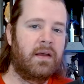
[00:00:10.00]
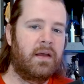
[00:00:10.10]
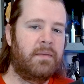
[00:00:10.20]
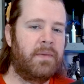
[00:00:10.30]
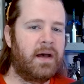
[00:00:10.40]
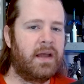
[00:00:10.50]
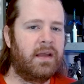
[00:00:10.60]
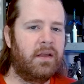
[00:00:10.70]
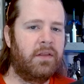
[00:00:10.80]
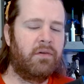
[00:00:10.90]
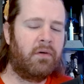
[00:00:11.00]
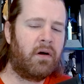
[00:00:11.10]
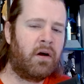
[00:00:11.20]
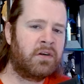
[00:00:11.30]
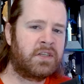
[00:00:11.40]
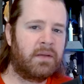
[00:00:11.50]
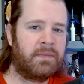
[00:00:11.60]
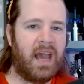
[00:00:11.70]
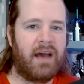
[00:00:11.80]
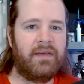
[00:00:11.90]
But there are some
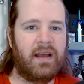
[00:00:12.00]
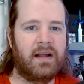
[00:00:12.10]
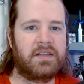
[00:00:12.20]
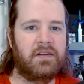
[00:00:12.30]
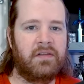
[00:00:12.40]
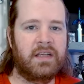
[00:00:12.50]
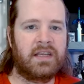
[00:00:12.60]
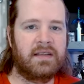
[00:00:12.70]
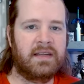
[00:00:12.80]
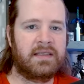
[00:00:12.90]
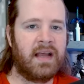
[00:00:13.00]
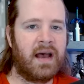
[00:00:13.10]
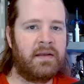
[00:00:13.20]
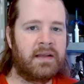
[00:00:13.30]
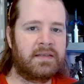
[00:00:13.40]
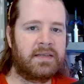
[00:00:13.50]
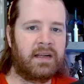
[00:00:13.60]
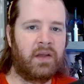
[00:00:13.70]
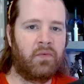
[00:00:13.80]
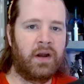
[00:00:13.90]
caveats to this because it's not
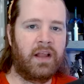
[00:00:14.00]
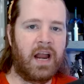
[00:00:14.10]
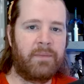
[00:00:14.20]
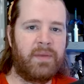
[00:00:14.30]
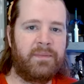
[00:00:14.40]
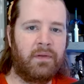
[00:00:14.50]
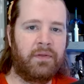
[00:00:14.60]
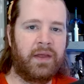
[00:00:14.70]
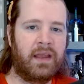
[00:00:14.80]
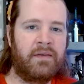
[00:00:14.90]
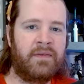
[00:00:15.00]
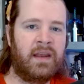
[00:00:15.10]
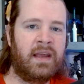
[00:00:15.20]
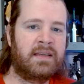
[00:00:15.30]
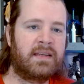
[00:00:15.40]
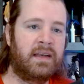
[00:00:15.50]
necessarily what a lot of people think of it is.